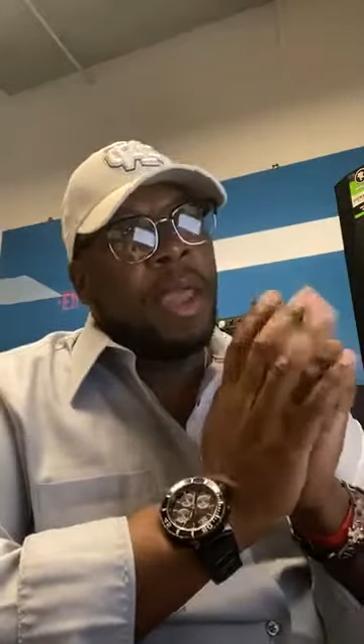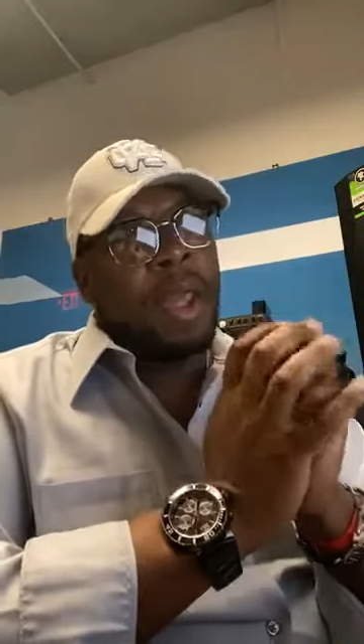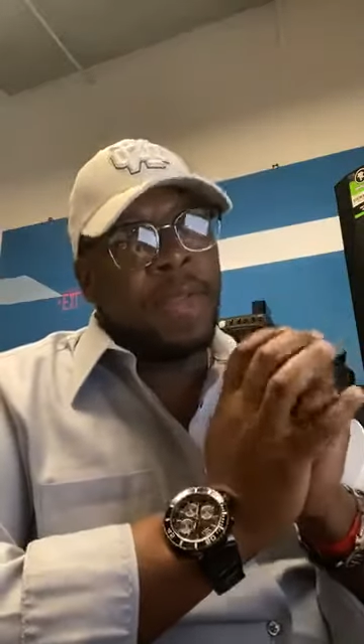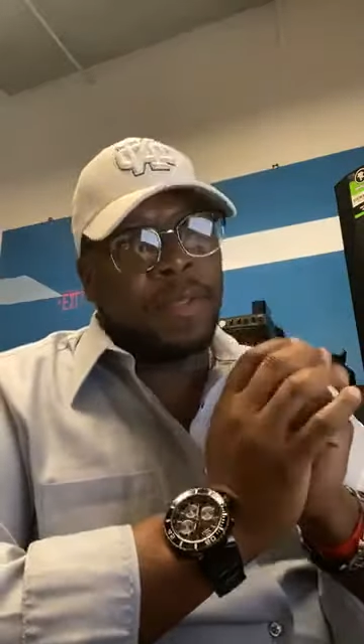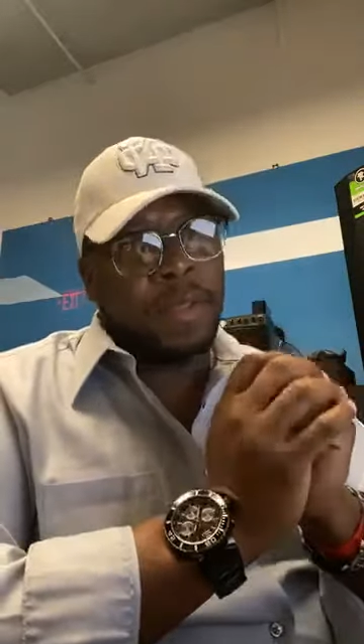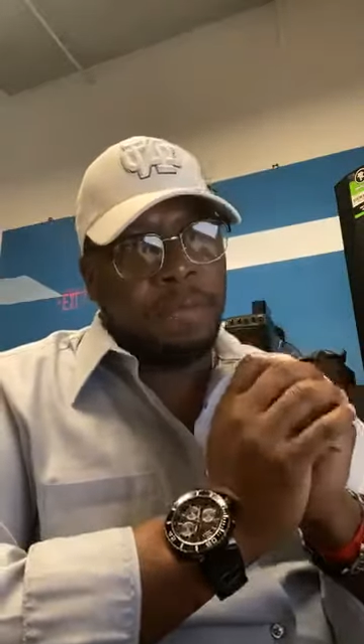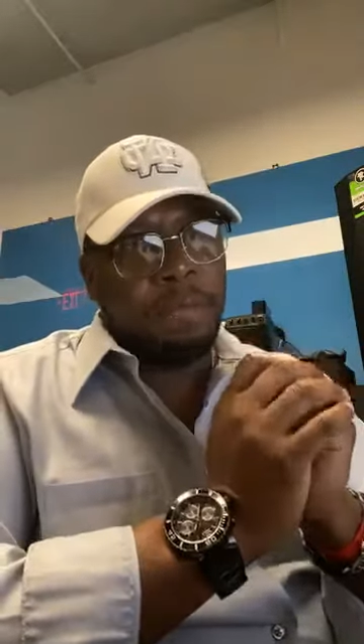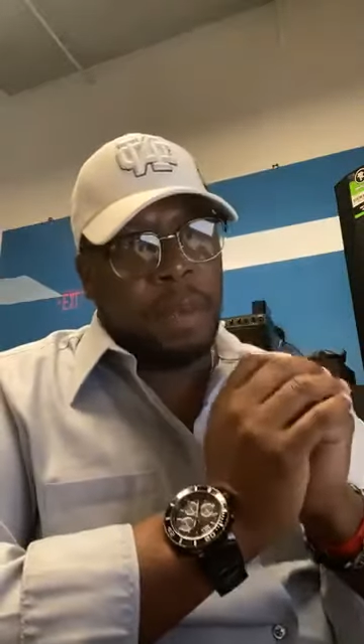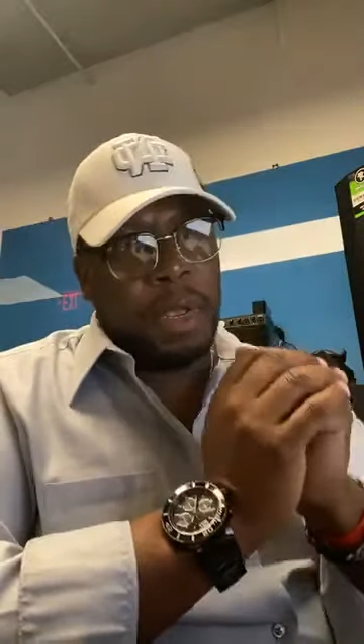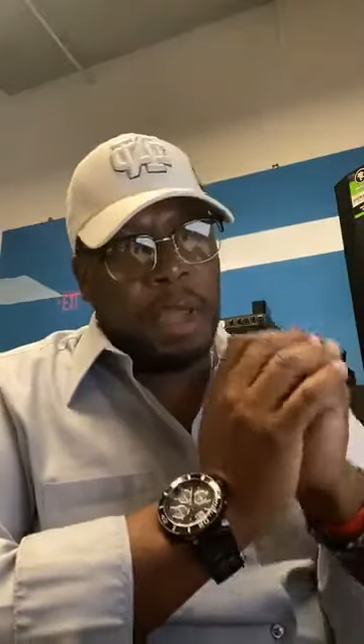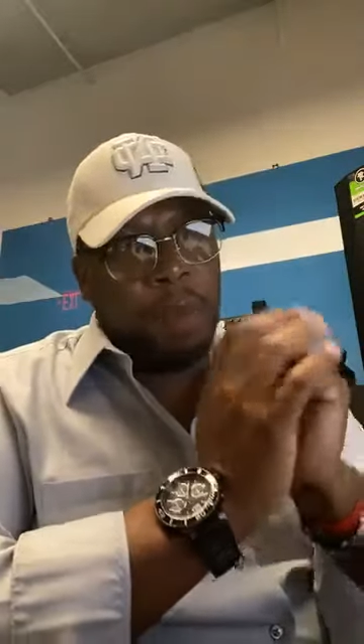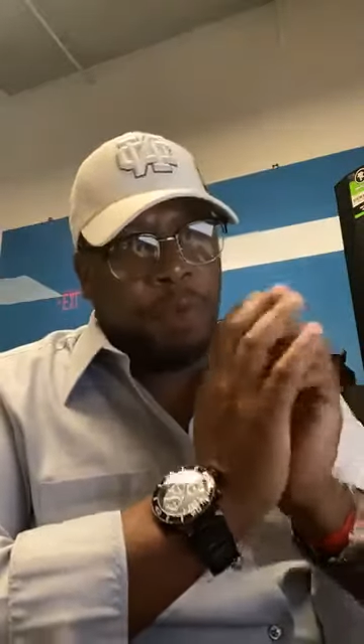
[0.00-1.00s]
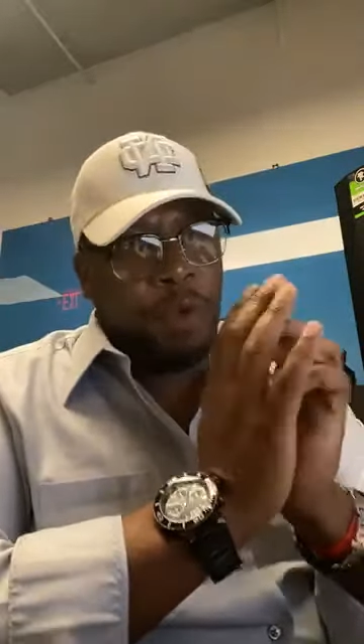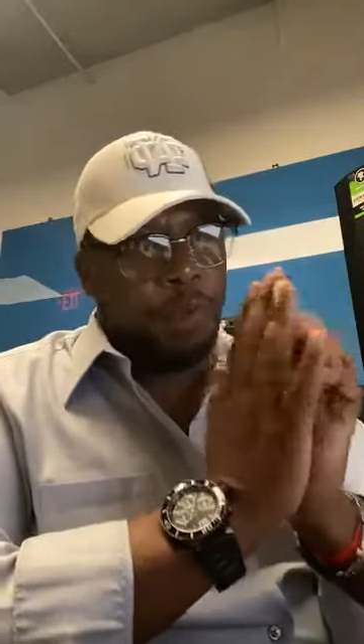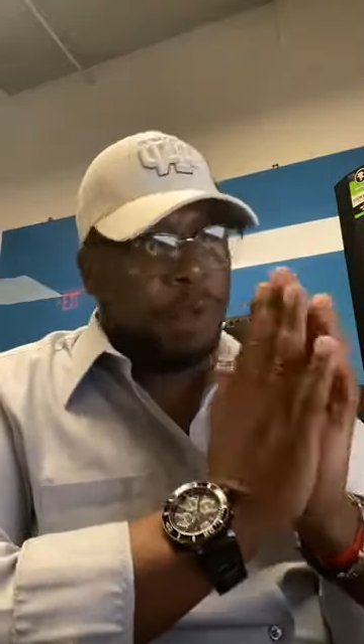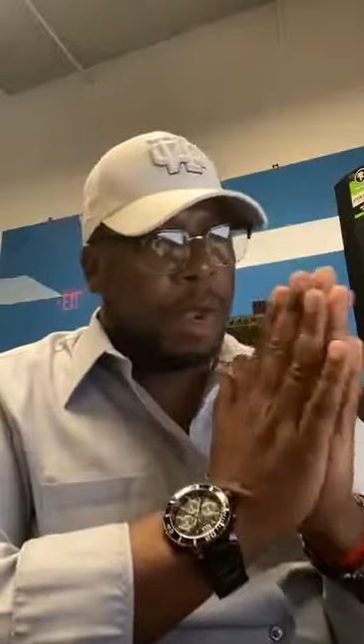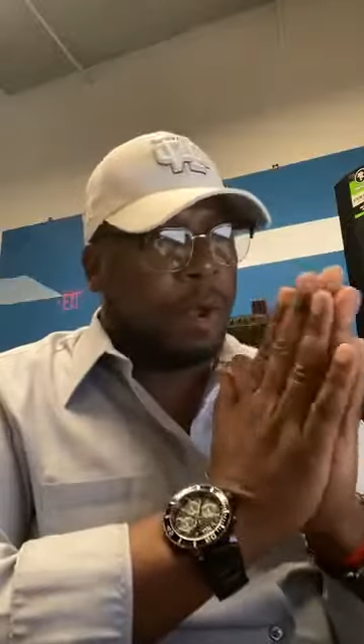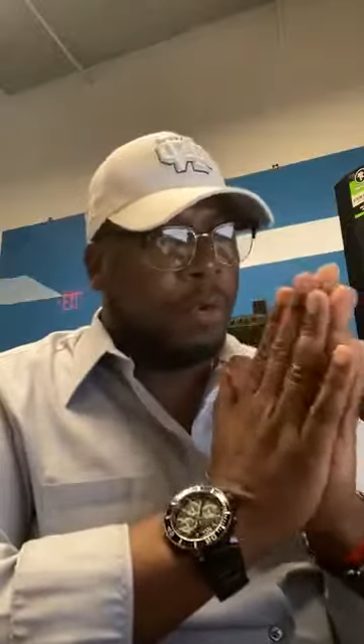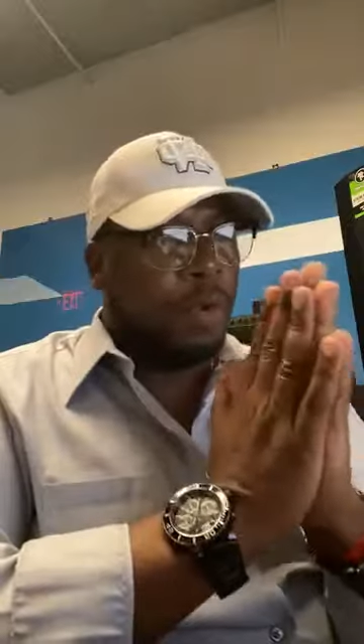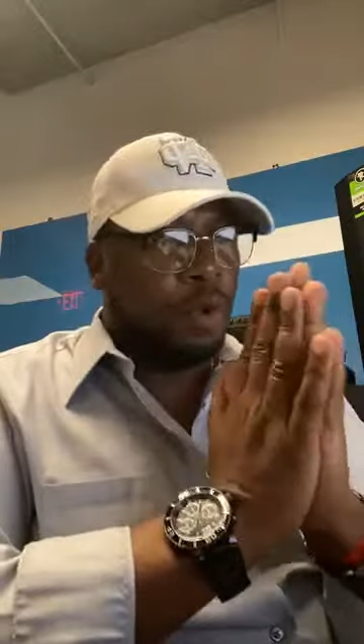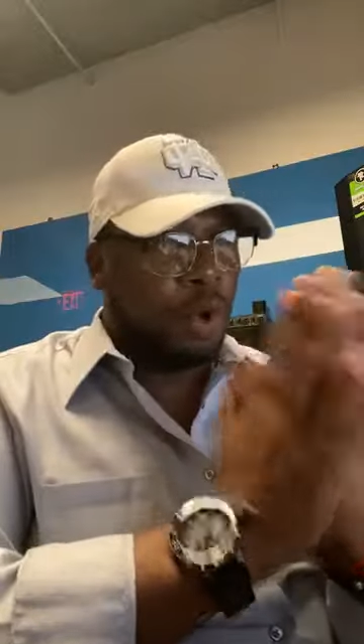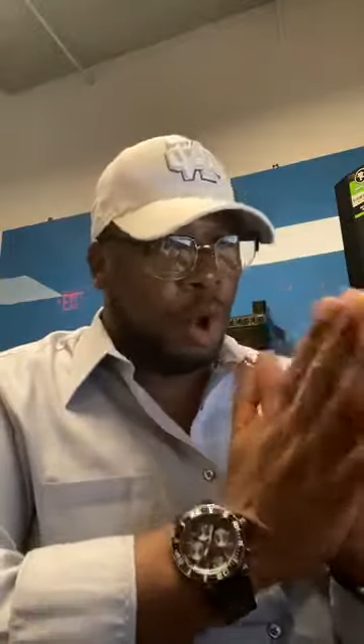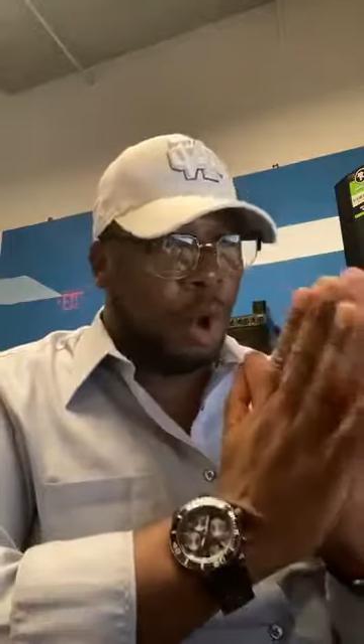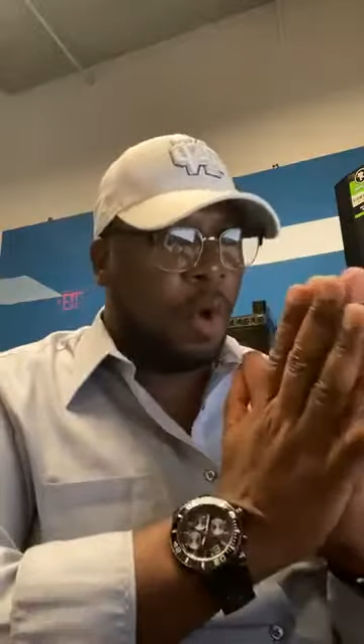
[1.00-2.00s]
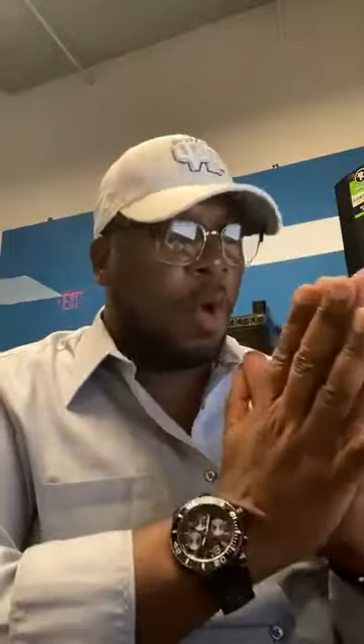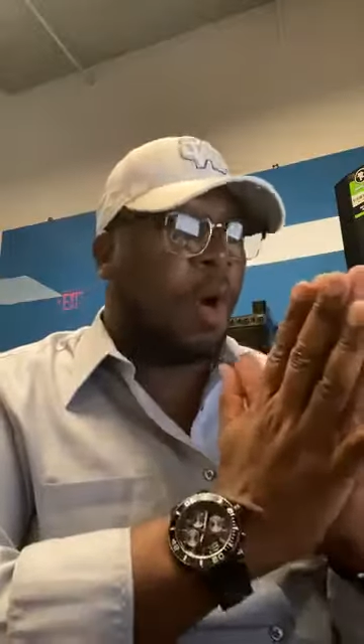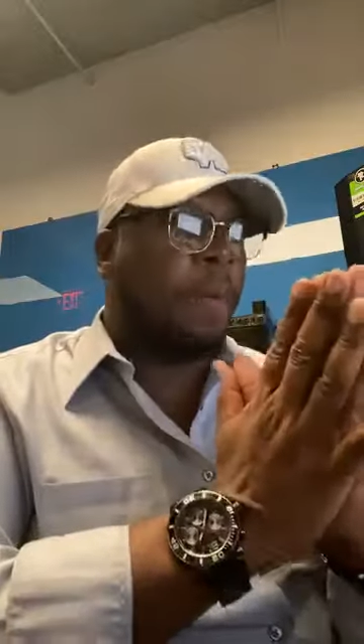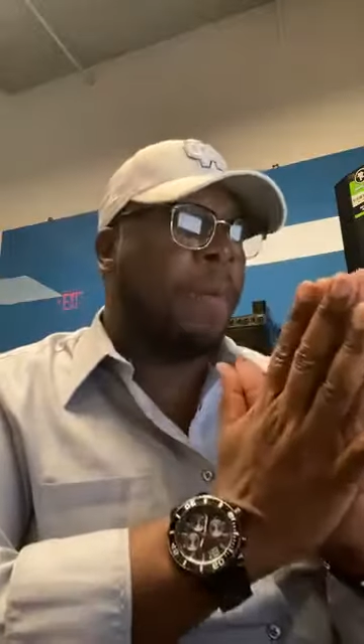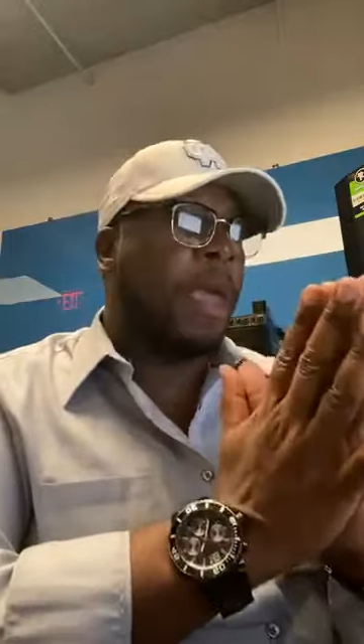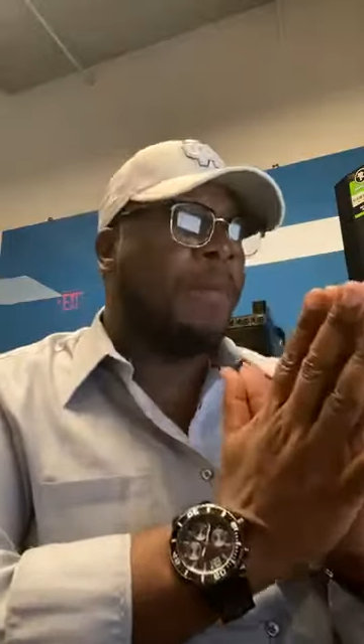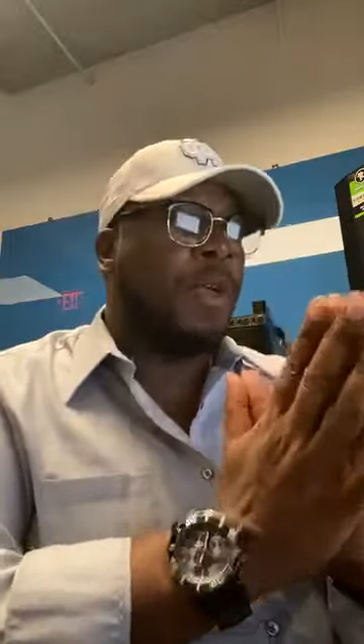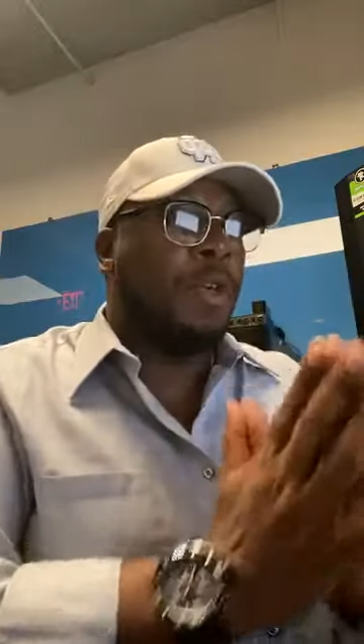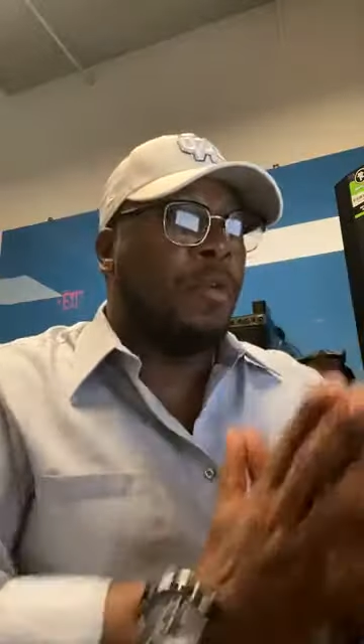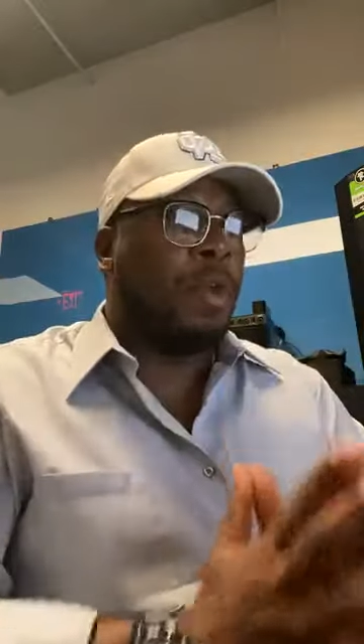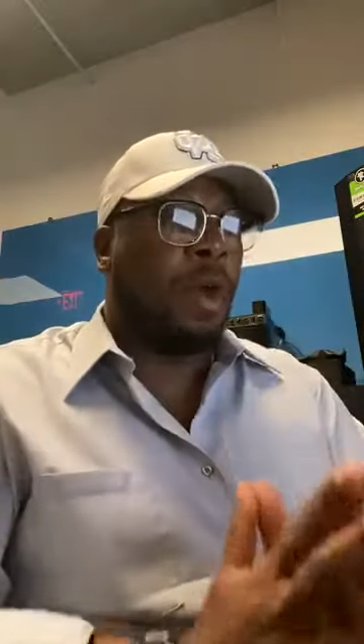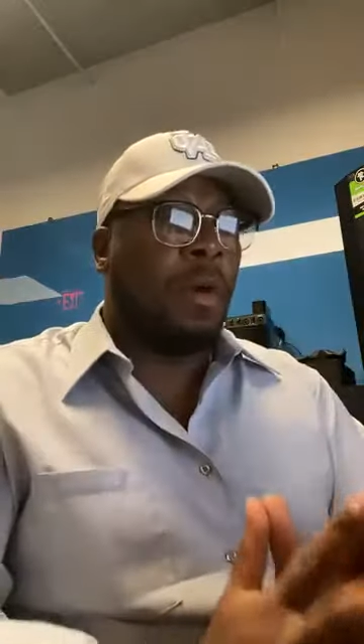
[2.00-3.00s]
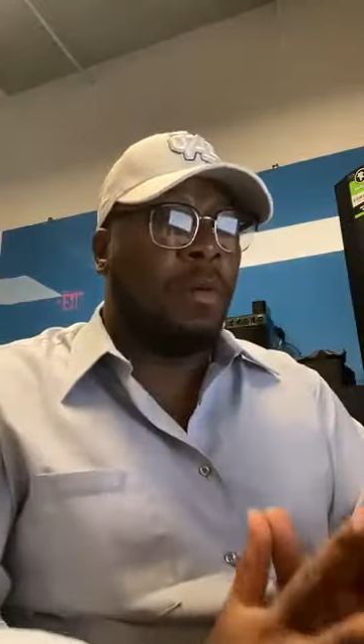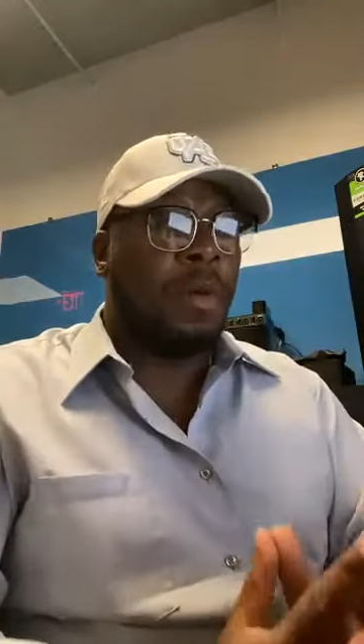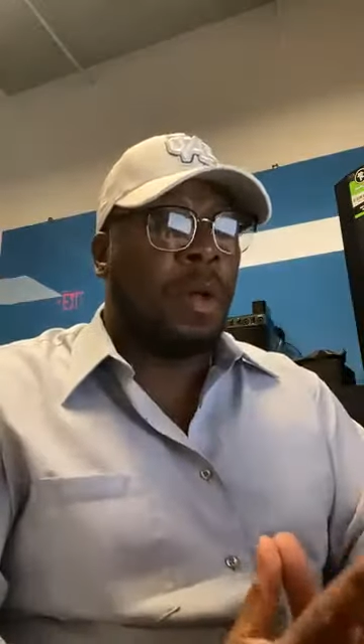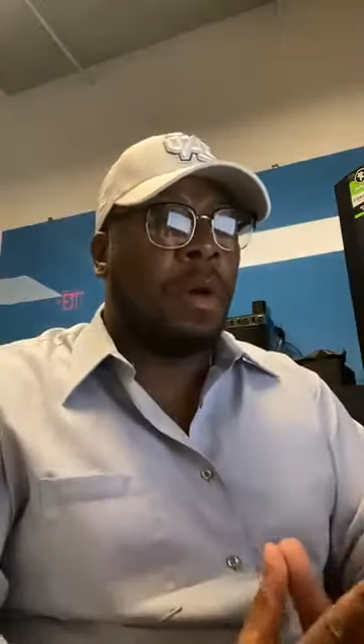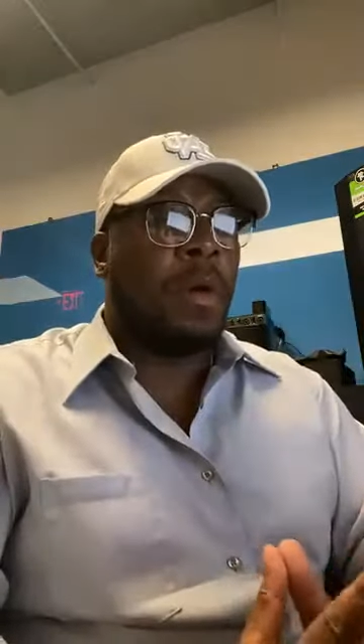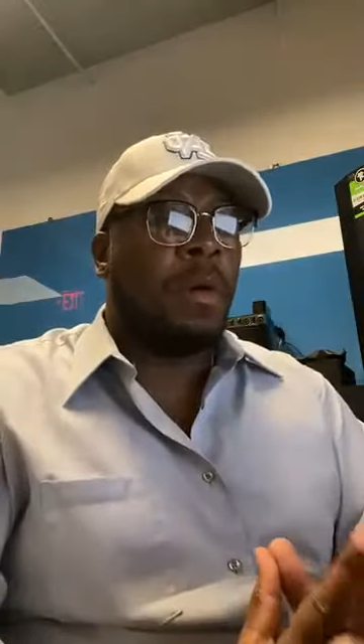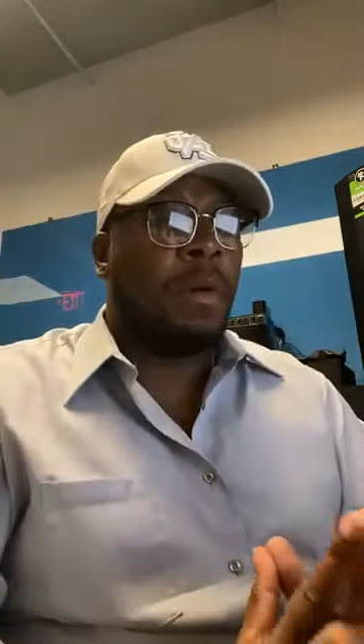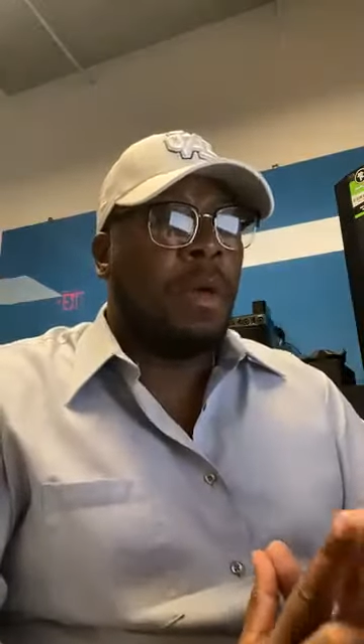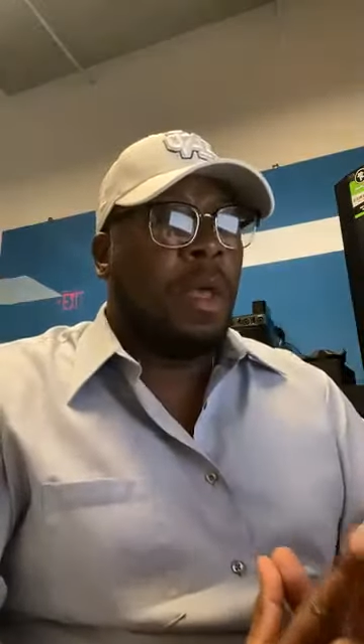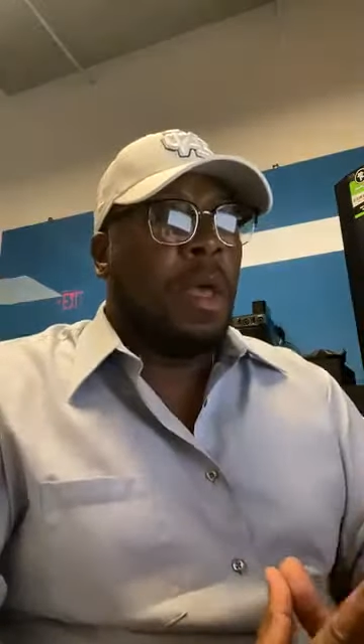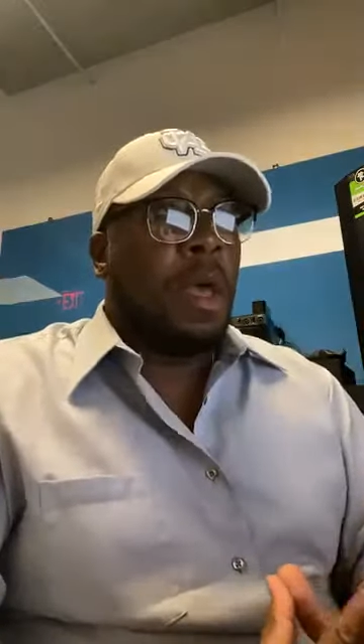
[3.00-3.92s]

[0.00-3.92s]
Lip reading: as many of you know, or maybe you don't know,